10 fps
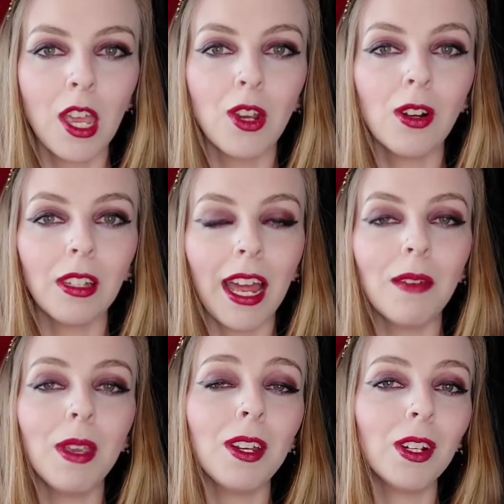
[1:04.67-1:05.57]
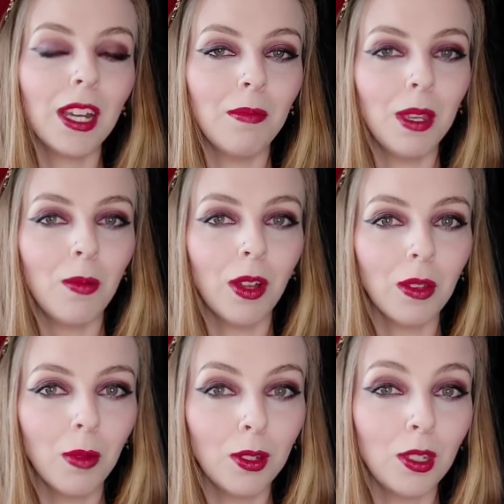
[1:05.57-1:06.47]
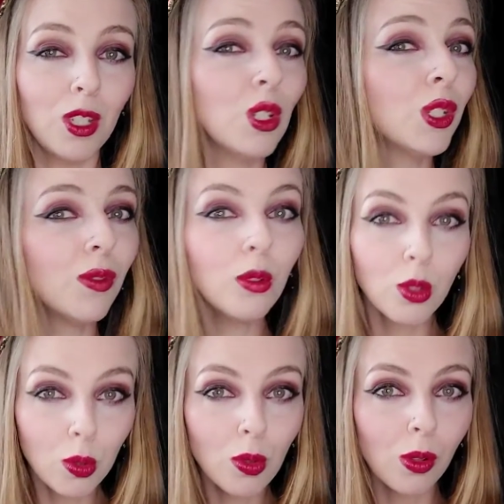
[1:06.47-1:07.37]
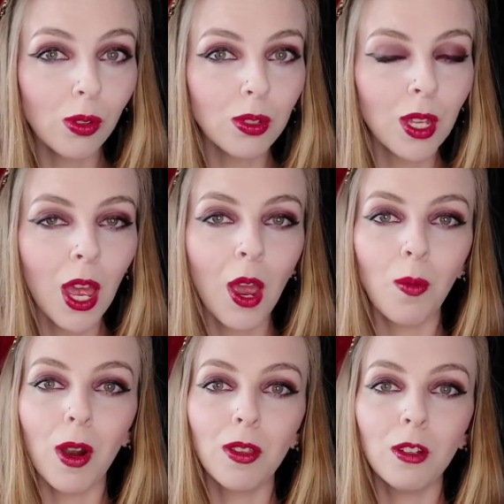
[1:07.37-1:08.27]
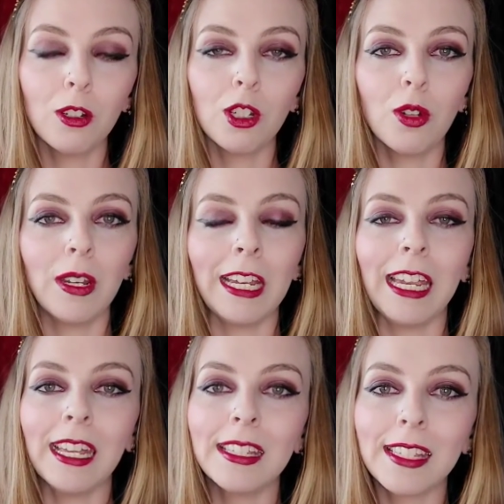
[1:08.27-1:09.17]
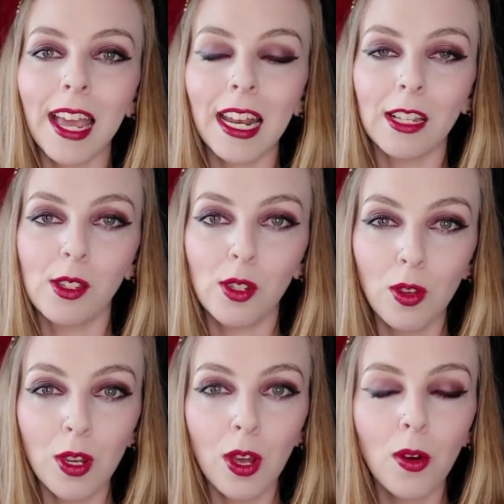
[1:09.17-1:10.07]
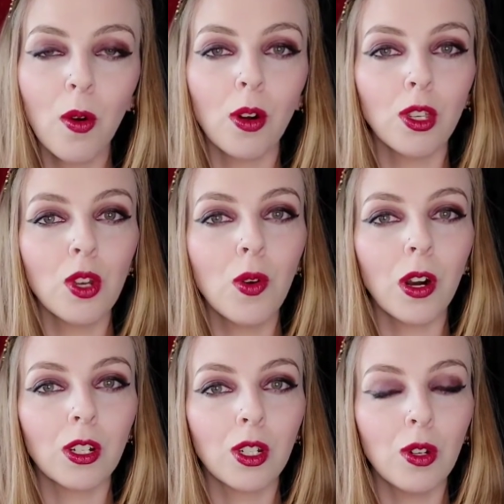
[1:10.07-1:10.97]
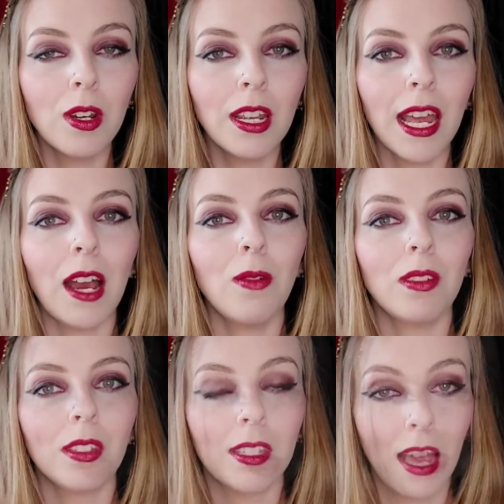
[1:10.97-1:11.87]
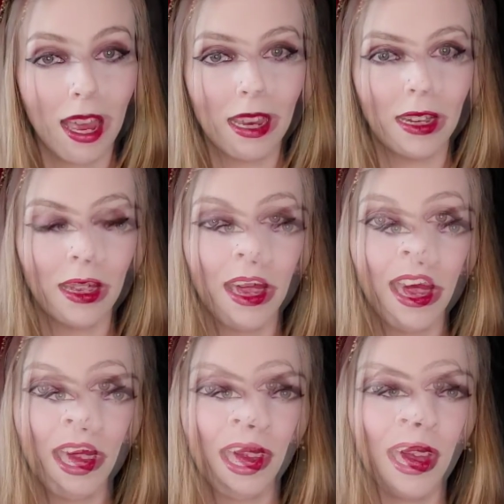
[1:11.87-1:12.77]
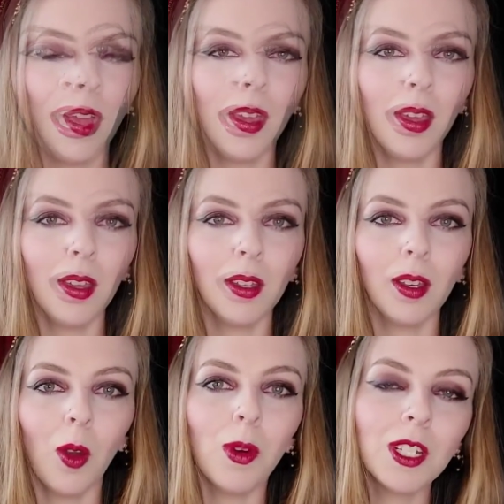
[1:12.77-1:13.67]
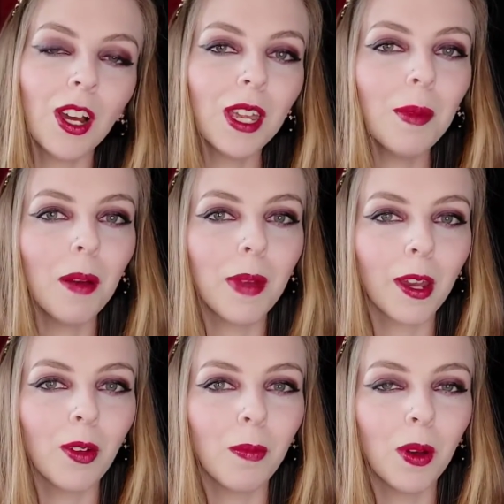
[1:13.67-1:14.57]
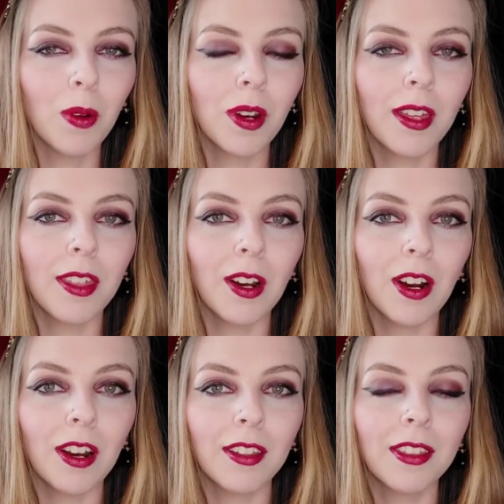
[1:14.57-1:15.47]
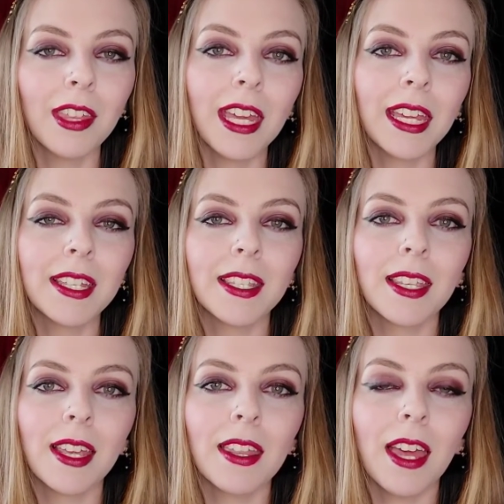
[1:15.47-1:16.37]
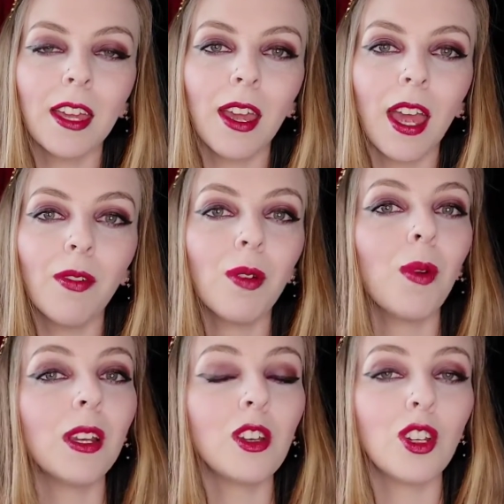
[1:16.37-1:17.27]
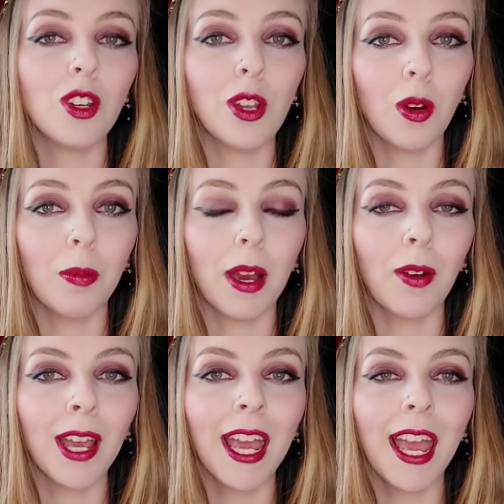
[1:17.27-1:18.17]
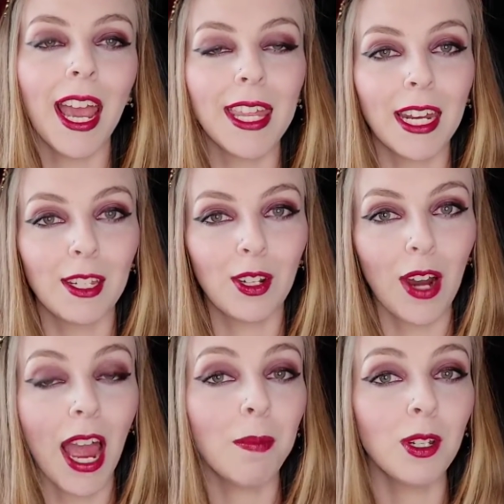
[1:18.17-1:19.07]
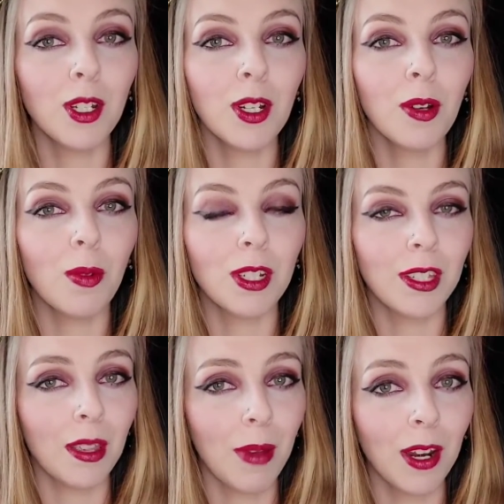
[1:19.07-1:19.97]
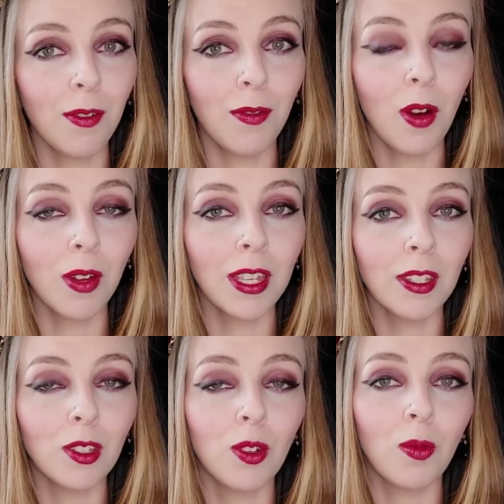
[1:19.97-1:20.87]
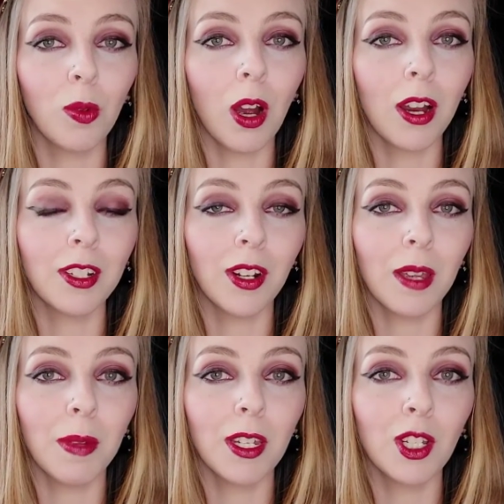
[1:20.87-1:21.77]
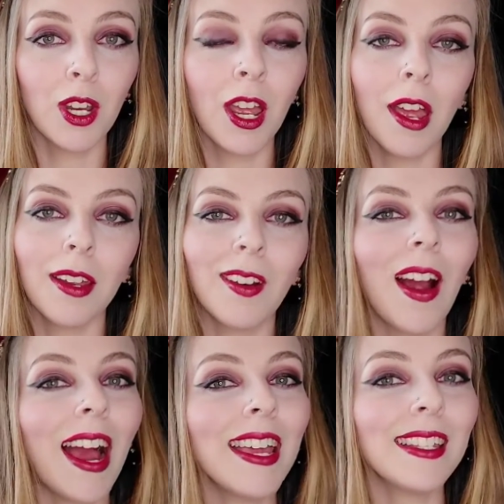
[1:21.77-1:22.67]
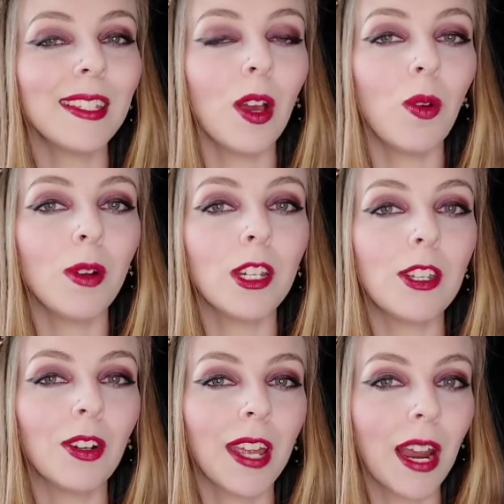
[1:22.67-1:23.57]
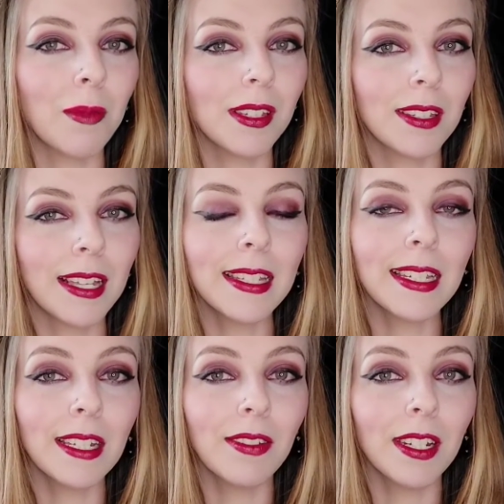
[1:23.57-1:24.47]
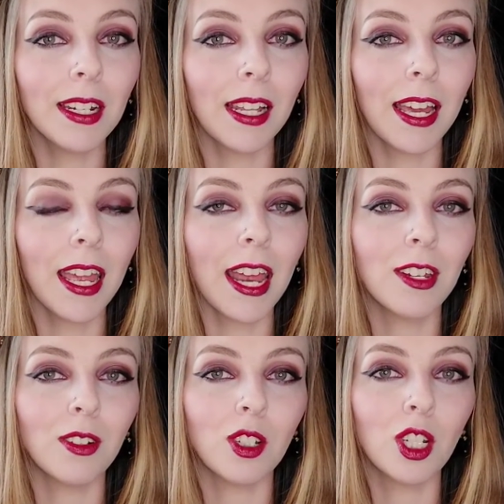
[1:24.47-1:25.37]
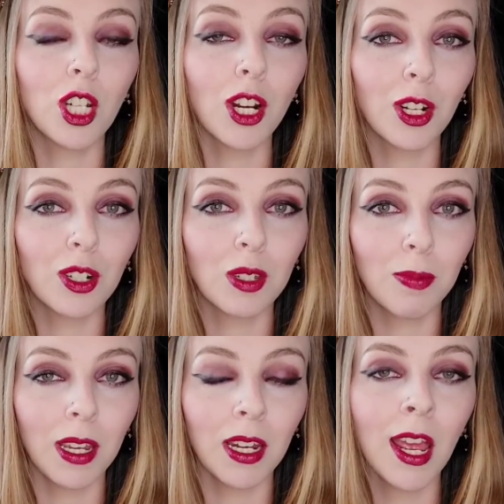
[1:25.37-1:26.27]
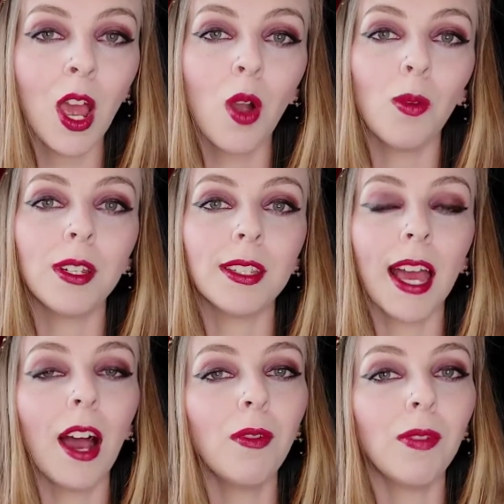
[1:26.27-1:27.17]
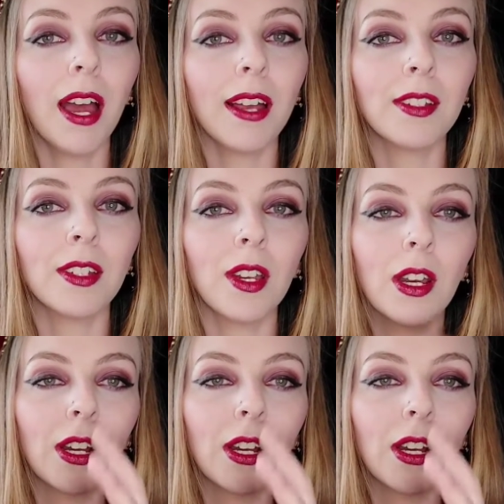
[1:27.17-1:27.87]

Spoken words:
Your light meter can be one of the most useful tools, whether you're shooting inside a studio or you are shooting outside. When talking about manual mode, there are things that everyone should know about, and that is your aperture, which is the amount of focus you want on your image, your ISO, which is your camera's sensitivity to light, and your shutter speed, which is how fast